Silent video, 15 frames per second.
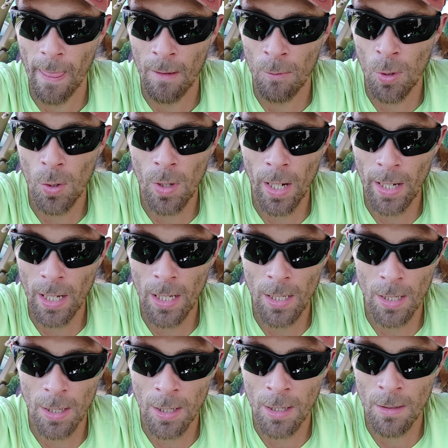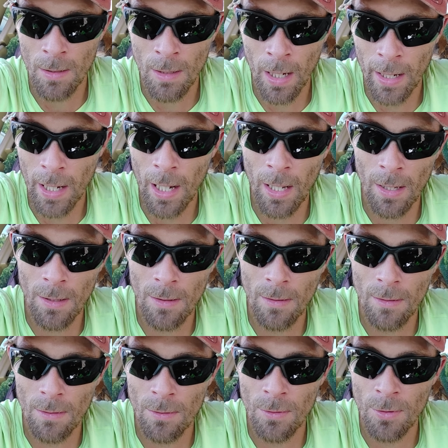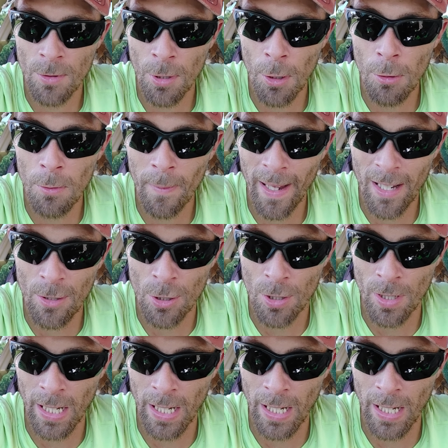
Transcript: well, I got two major